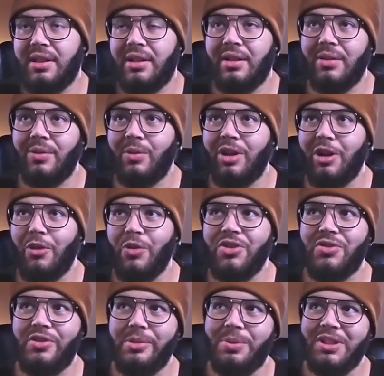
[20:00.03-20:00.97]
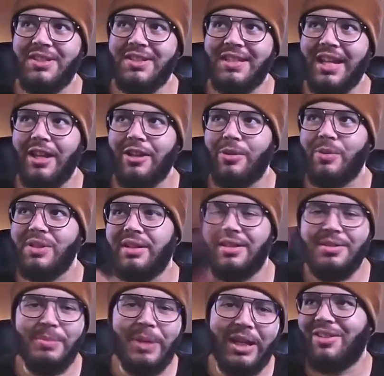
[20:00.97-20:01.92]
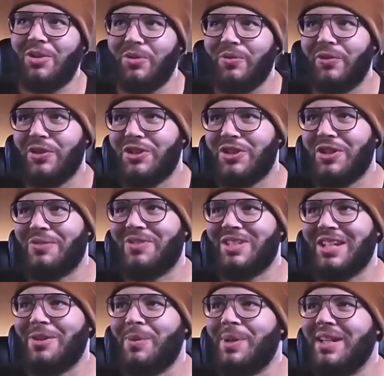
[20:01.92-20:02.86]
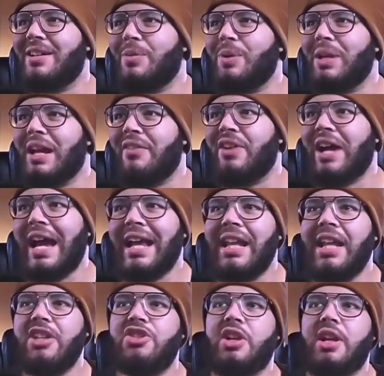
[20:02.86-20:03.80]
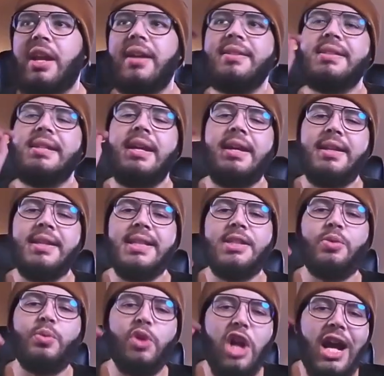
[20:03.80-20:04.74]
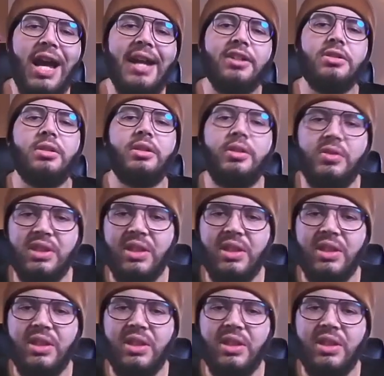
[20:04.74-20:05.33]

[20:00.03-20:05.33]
when I originally put this together, doesn't matter, old version of Tailwind. We have highlight.js. This we're not actually using